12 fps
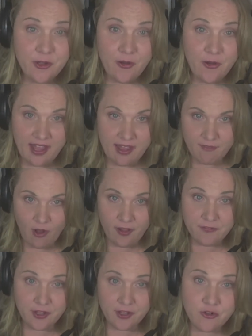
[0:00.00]
you don't have
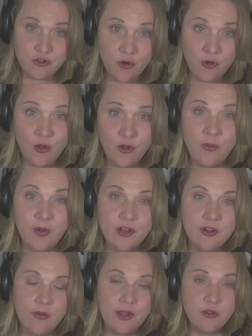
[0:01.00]
all of the control when
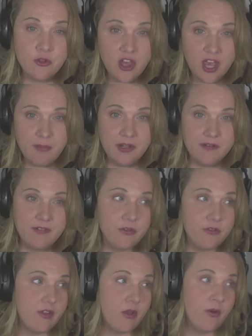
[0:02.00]
you're going through job
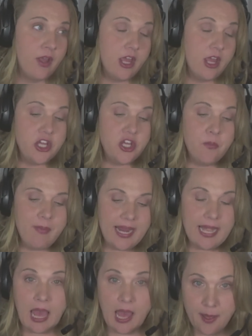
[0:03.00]
interviews, so you
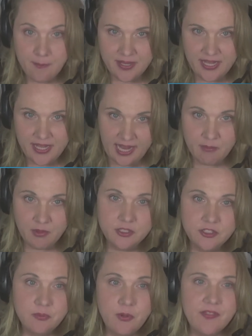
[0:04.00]
may not be able
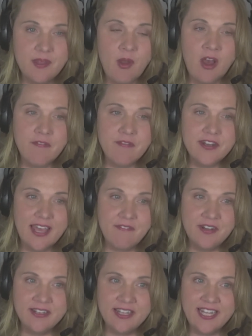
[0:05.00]
to put them off
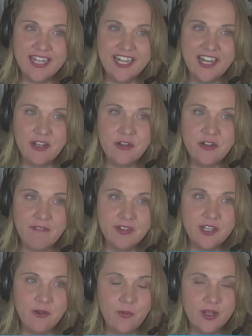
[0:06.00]
indefinitely. You
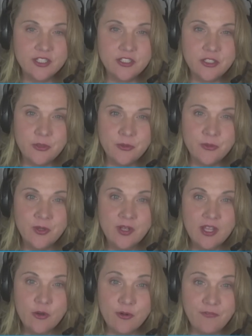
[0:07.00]
definitely don't want to
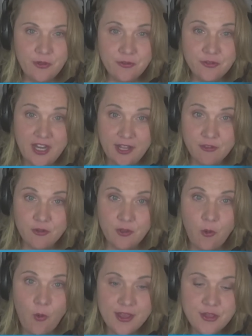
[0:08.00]
refuse to answer the
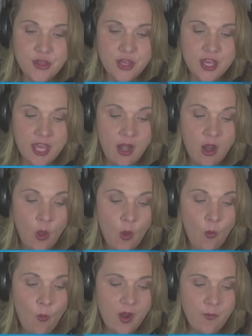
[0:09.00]
question.
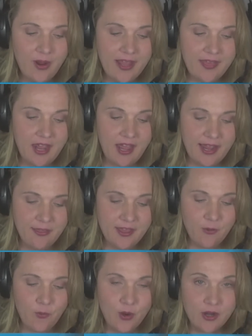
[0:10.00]
One way that I
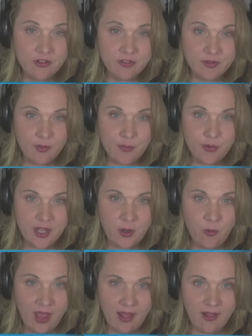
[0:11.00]
think works
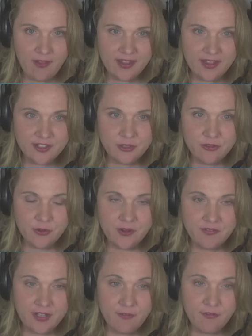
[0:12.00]
pretty well to
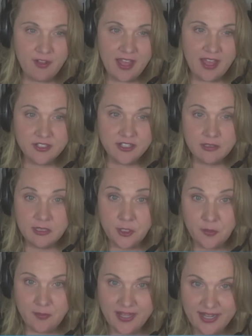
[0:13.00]
sort of deflect a
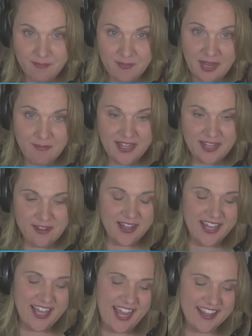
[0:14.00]
little bit, maybe
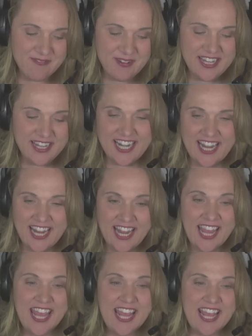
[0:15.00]
at the beginning,
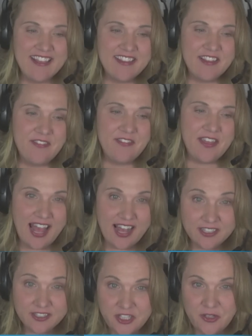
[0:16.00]
is if they
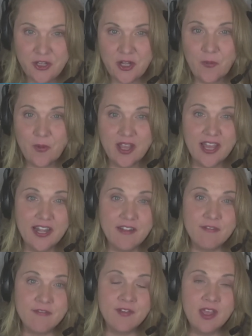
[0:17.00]
ask you, what kind
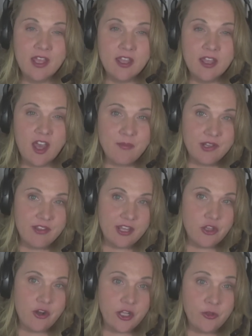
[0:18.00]
of
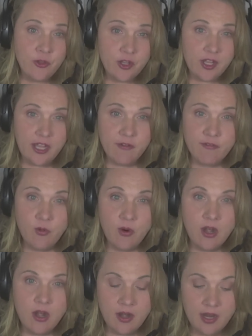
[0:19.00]
compensation are you looking
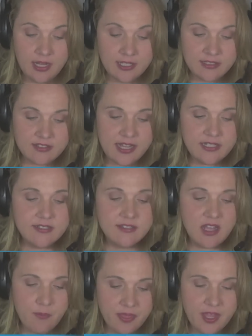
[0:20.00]
for, saying
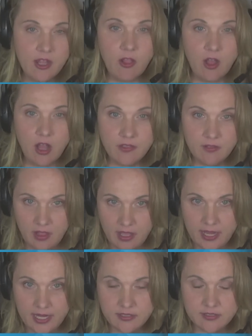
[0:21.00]
something along the
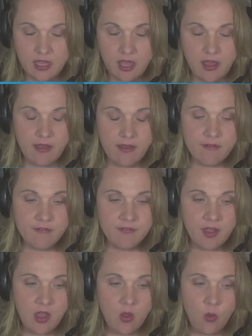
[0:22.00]
lines
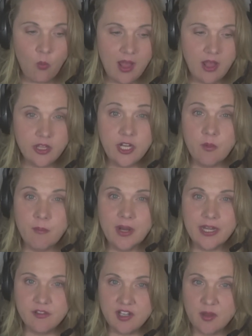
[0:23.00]
of, well,
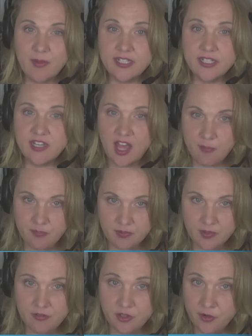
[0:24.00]
money's not my top
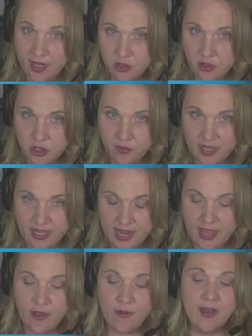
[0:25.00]
consideration right
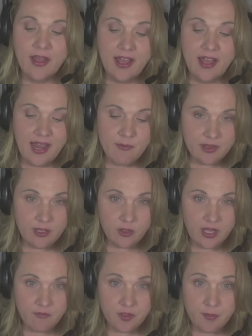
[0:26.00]
now. I'm really
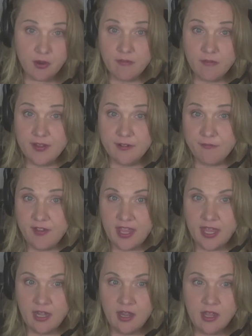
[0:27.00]
looking for the perfect
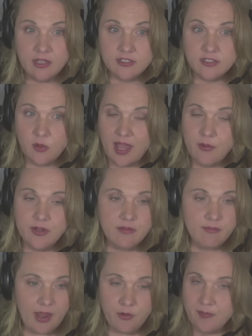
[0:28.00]
fit. So I
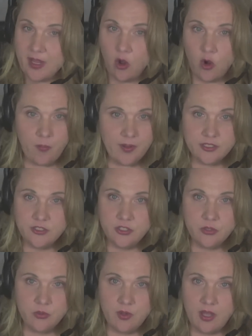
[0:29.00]
would be open
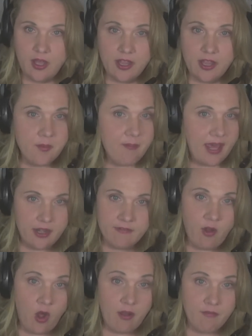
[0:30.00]
to a
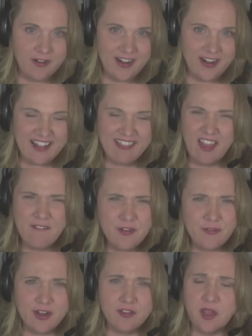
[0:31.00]
competitive offer, right? I love
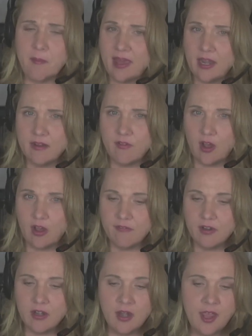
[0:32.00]
the phrase competitive
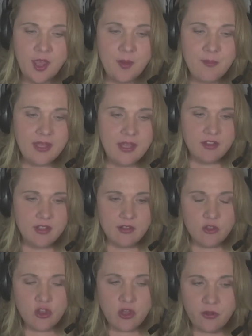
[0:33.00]
offer because
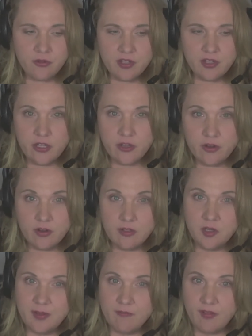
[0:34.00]
it shows that you're a
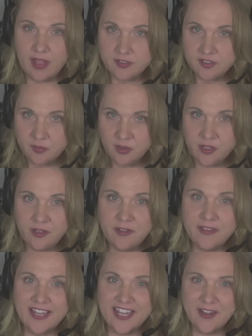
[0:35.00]
little bit
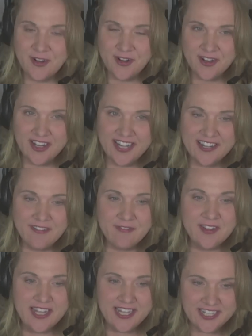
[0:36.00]
flexible, that you're kind of